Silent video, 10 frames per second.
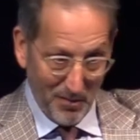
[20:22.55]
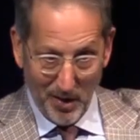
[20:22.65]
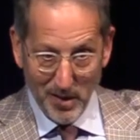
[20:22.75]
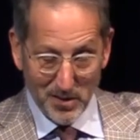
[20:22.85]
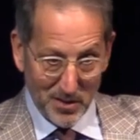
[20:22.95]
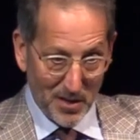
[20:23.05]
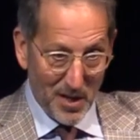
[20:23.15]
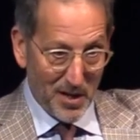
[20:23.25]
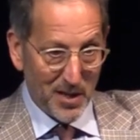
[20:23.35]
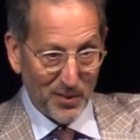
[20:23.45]
okay, this is
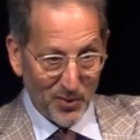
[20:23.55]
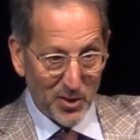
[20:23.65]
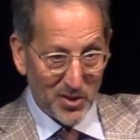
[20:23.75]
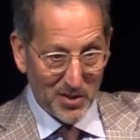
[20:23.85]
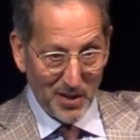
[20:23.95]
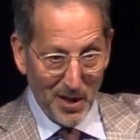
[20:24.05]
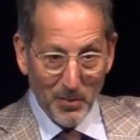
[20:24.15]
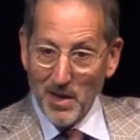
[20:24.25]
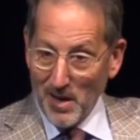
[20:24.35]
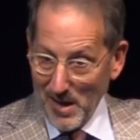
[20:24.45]
not us versus
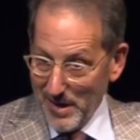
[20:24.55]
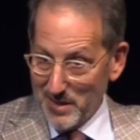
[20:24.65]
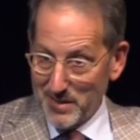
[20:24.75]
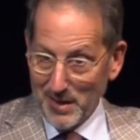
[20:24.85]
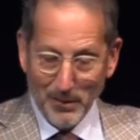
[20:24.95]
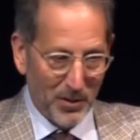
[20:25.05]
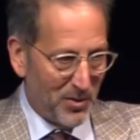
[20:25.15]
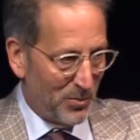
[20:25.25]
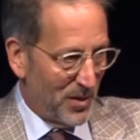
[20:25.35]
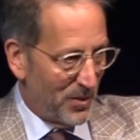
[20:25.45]
them. I eat salmon
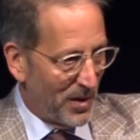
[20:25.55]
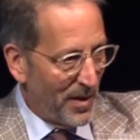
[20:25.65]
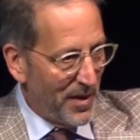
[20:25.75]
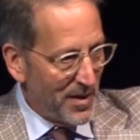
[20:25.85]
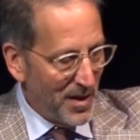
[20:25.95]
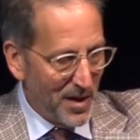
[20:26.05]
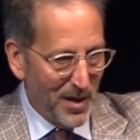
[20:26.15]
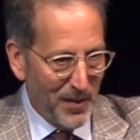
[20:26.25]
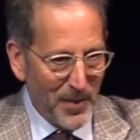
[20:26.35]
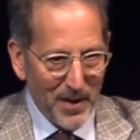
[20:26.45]
too, by the way.
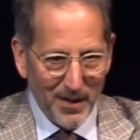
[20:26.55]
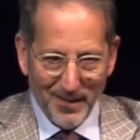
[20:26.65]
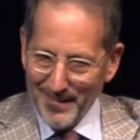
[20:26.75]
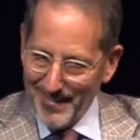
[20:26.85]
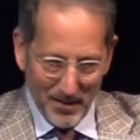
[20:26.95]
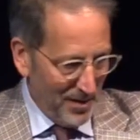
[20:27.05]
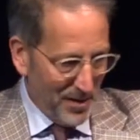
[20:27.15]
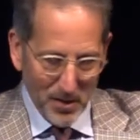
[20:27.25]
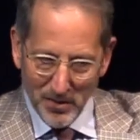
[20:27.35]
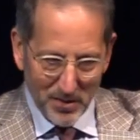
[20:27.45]
Uh, you
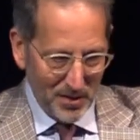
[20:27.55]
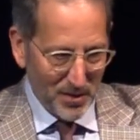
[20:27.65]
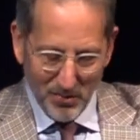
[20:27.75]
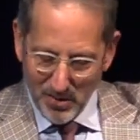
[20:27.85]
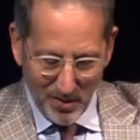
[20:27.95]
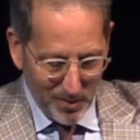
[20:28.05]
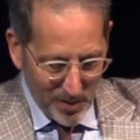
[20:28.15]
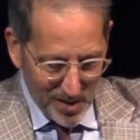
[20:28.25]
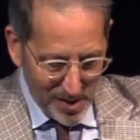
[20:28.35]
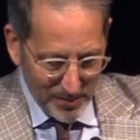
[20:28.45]
know, I was sitting over there eating
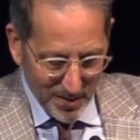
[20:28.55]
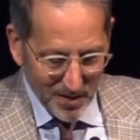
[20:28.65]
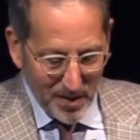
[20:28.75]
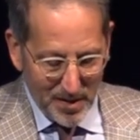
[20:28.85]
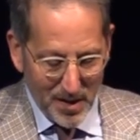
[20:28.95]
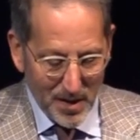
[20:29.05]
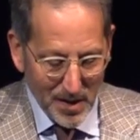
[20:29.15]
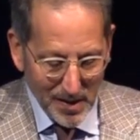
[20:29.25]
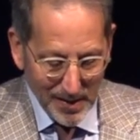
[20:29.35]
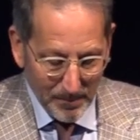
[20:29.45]
my almonds.
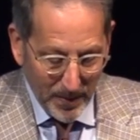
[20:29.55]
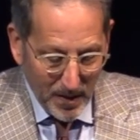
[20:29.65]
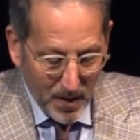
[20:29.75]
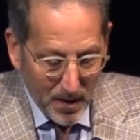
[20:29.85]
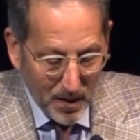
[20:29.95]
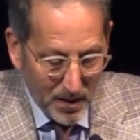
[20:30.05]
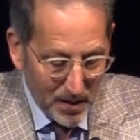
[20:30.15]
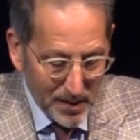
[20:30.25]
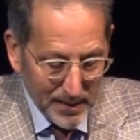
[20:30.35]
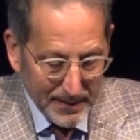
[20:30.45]
Um,
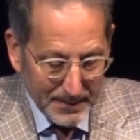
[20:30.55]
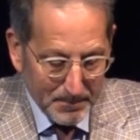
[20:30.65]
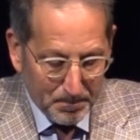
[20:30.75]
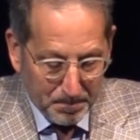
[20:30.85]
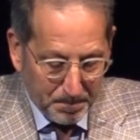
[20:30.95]
um,